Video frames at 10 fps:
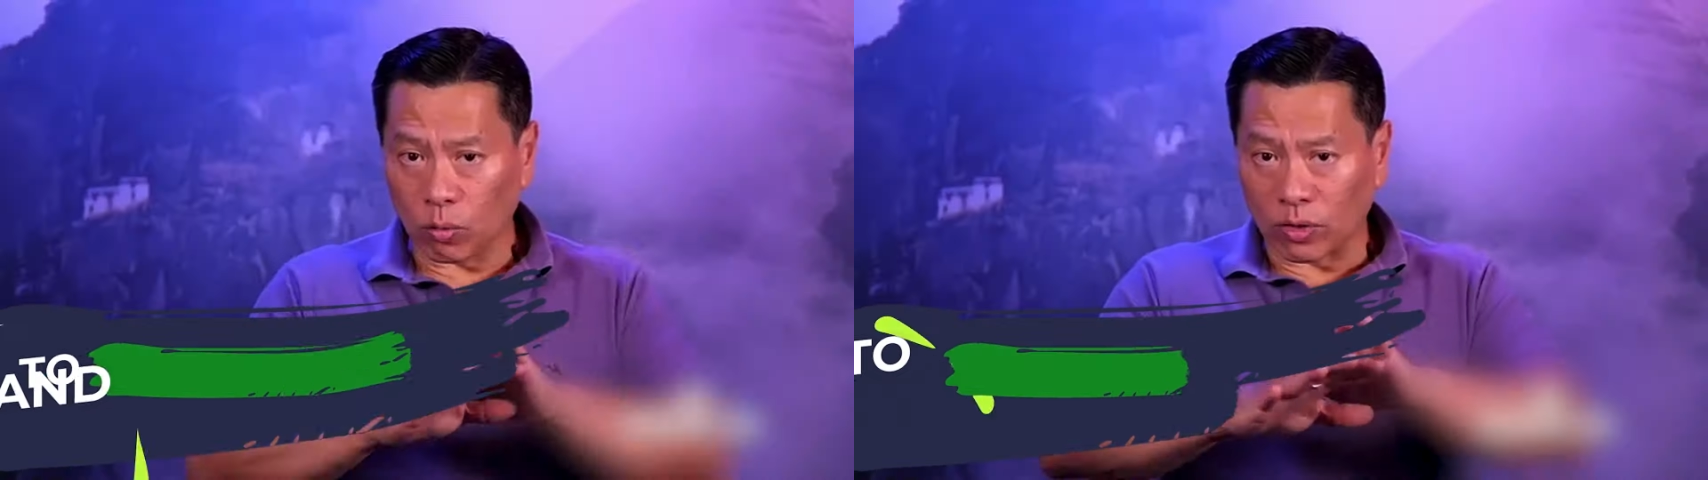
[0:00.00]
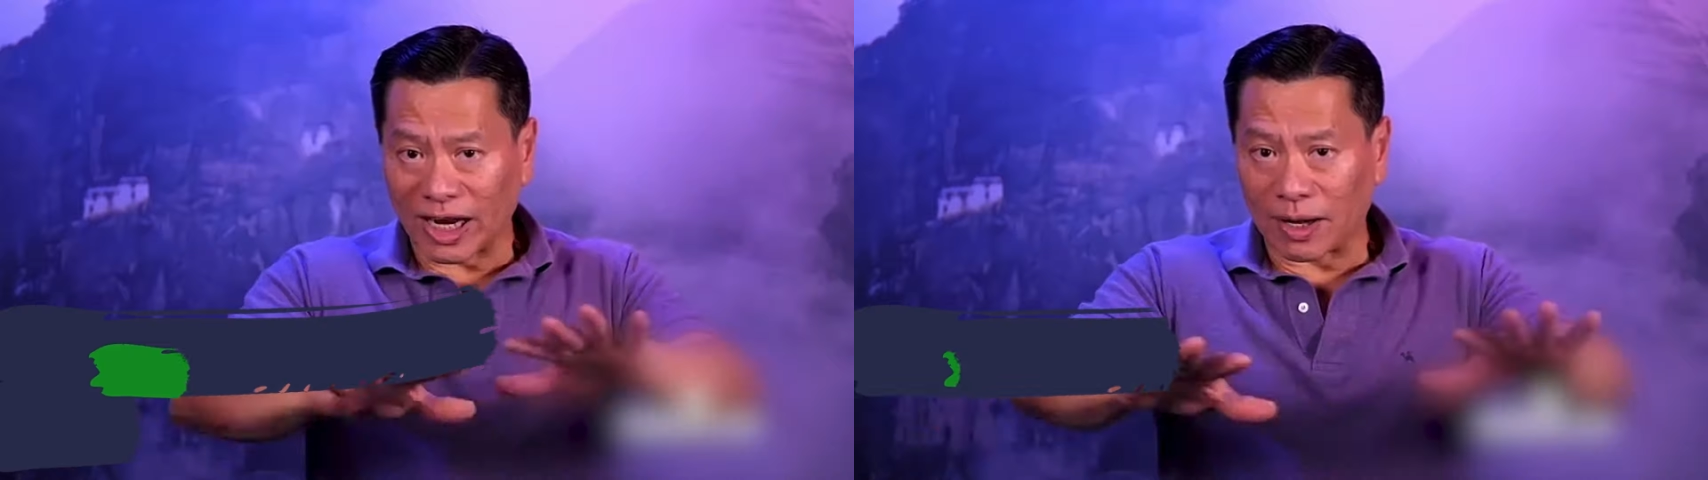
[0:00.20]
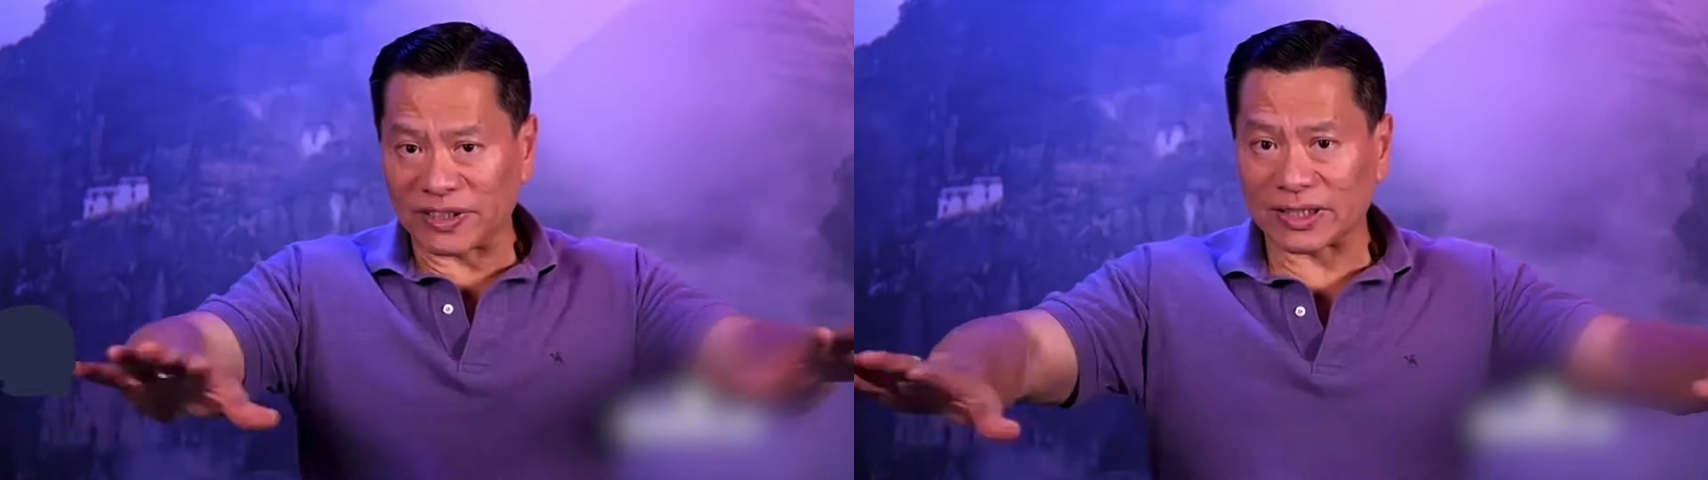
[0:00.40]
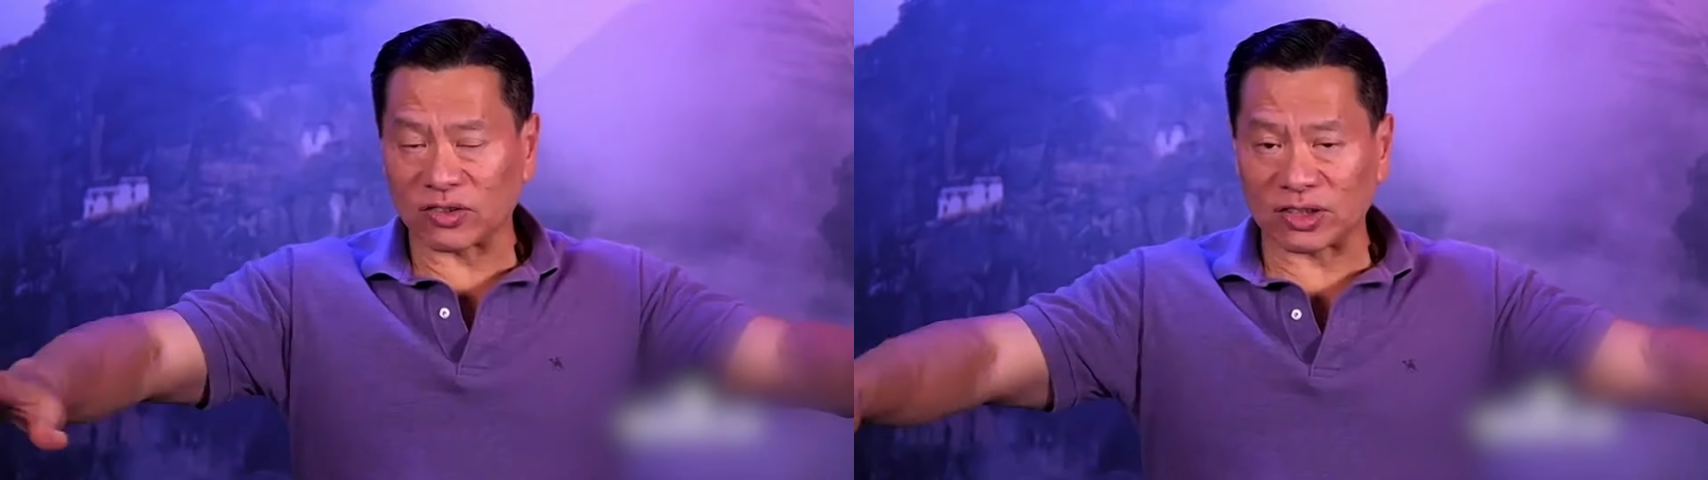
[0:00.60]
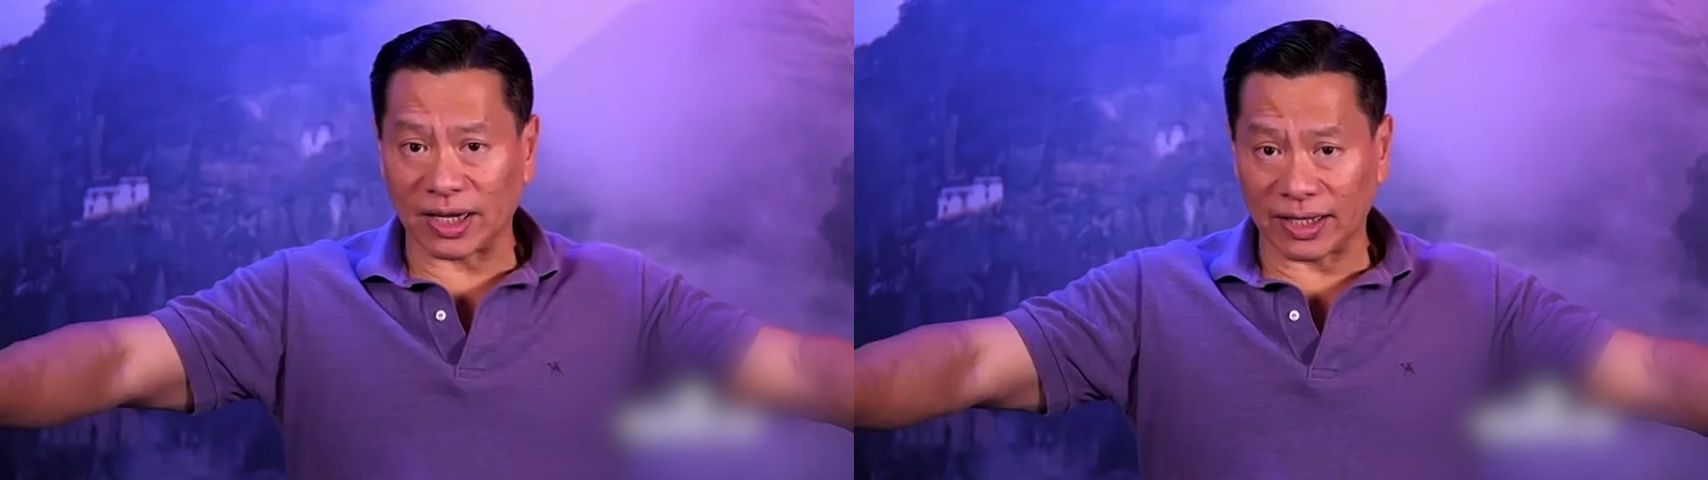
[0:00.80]
what happens
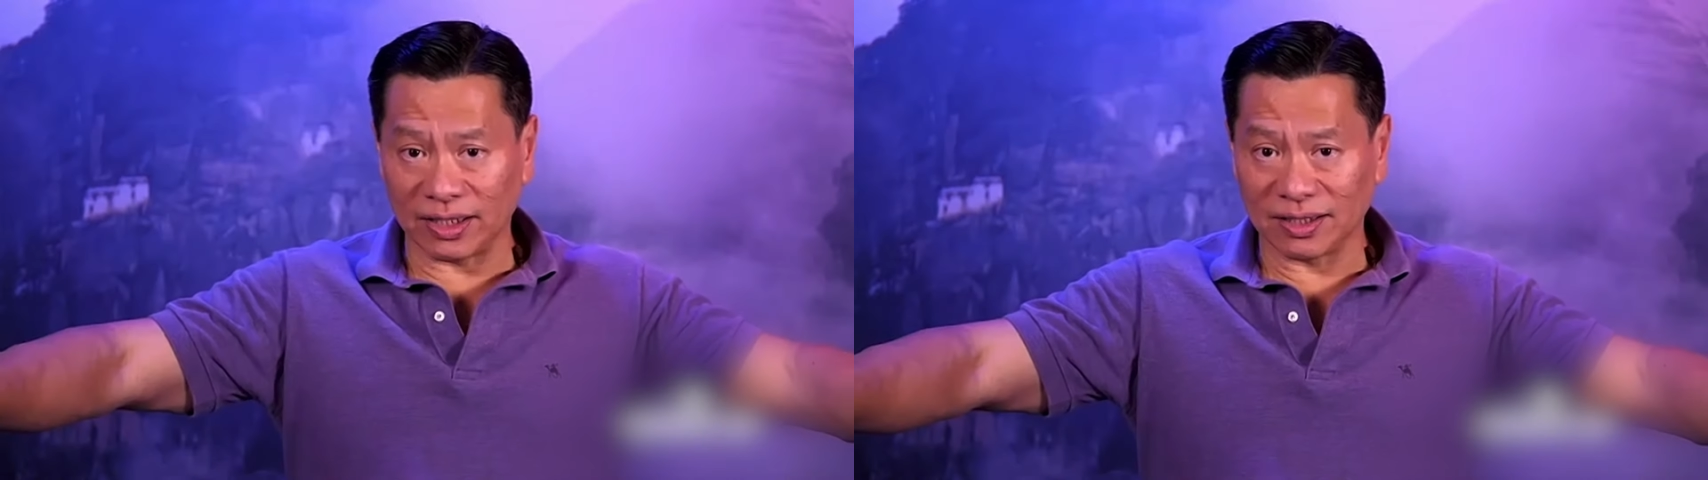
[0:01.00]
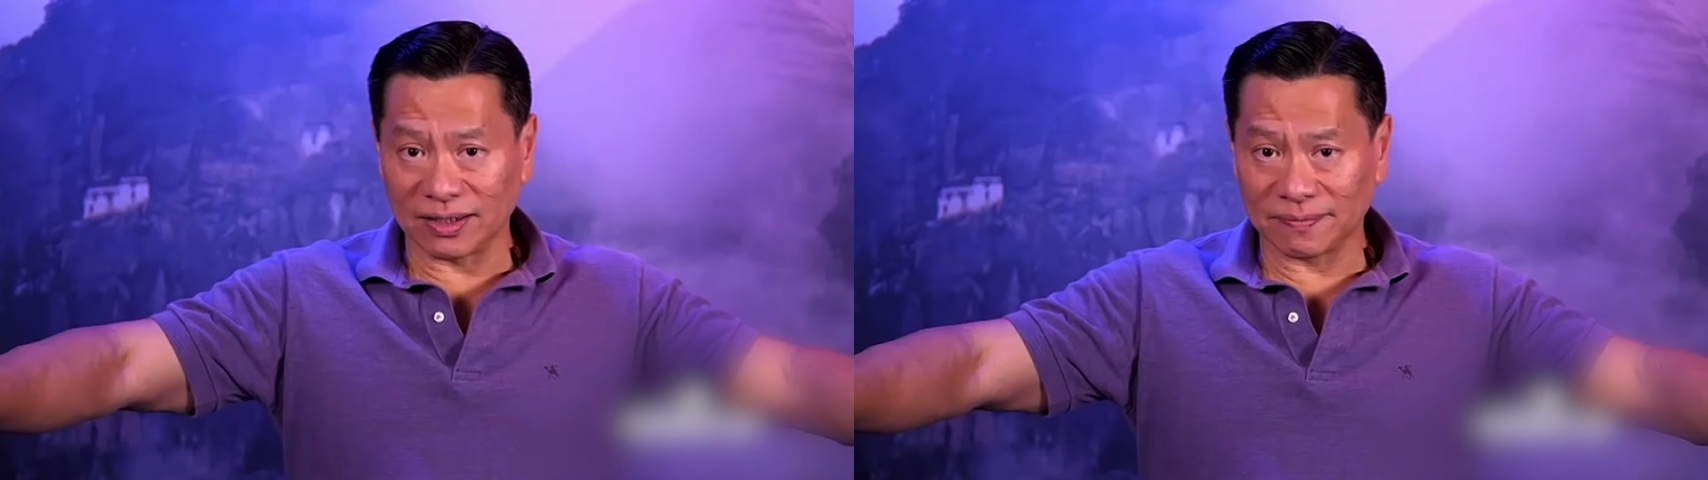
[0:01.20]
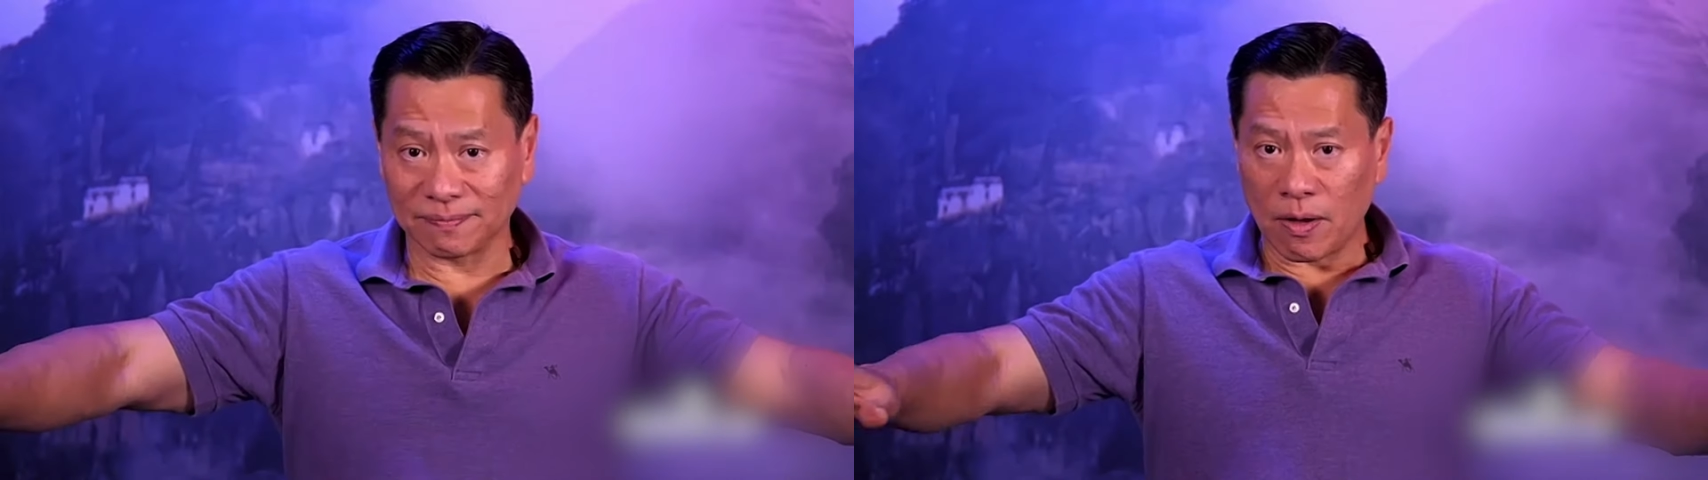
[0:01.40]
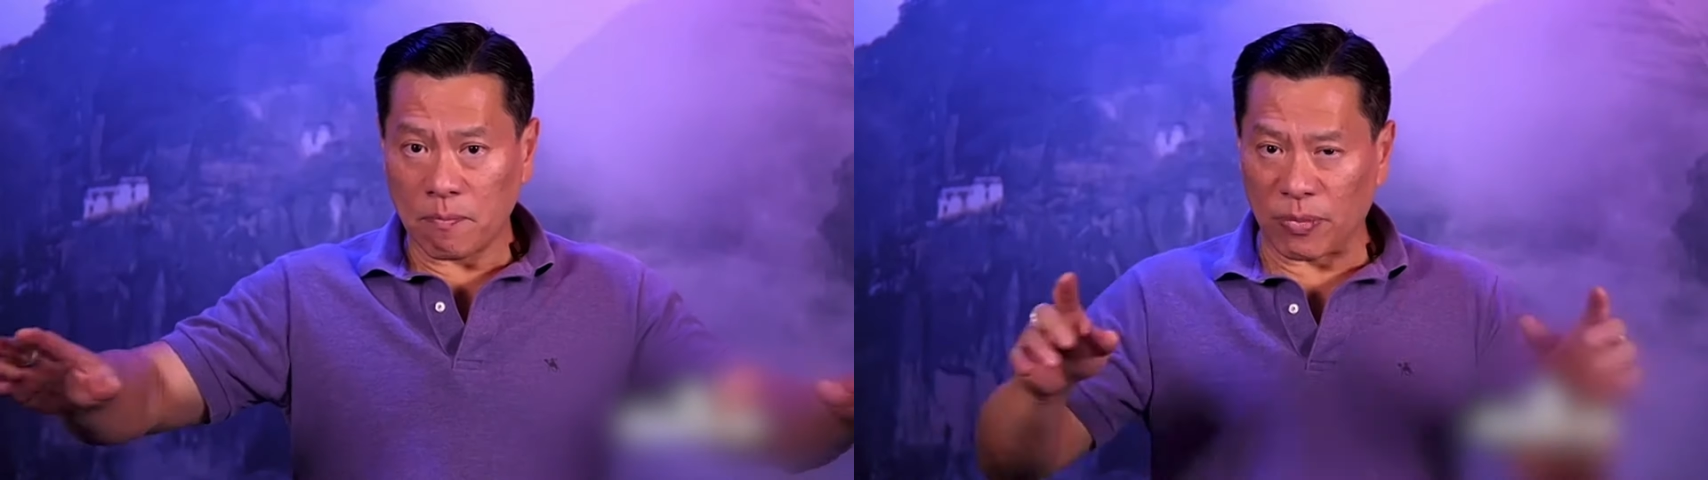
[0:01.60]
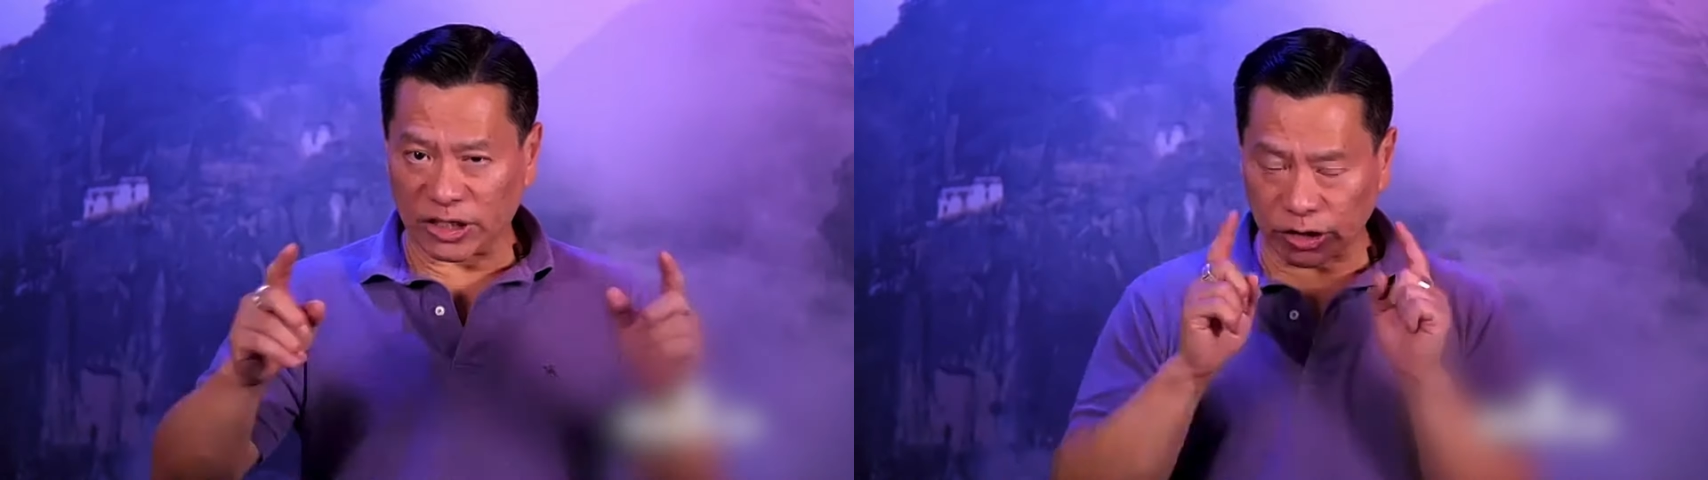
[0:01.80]
outside,
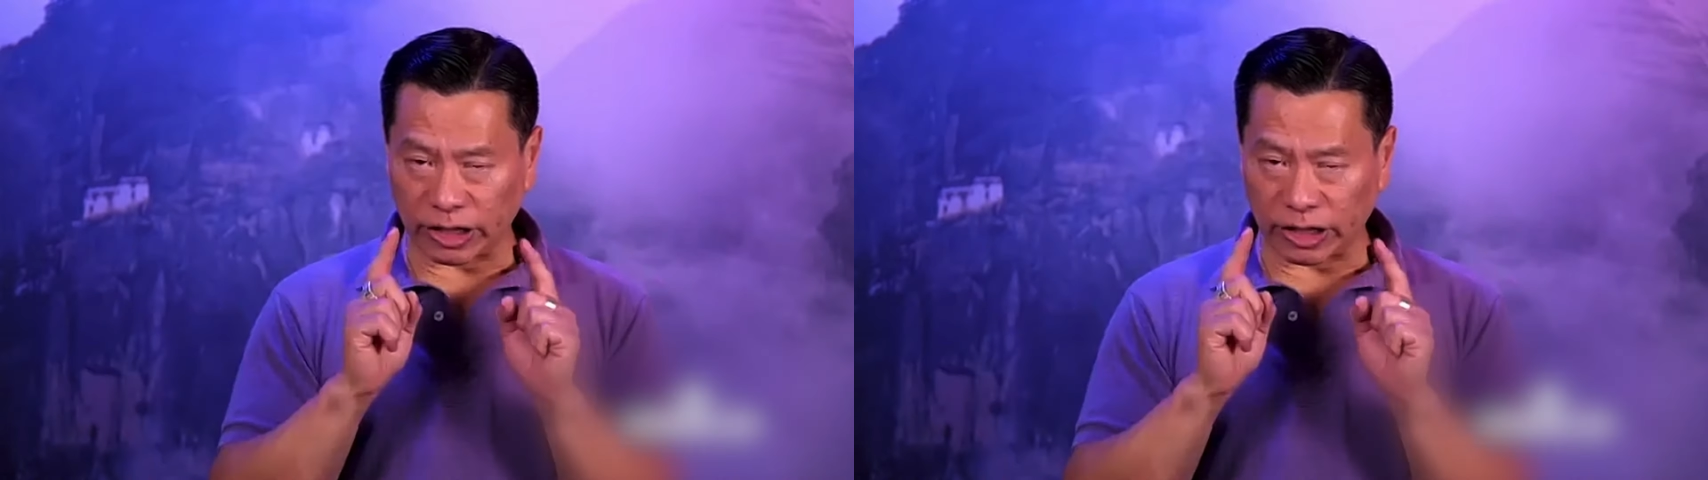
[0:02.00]
but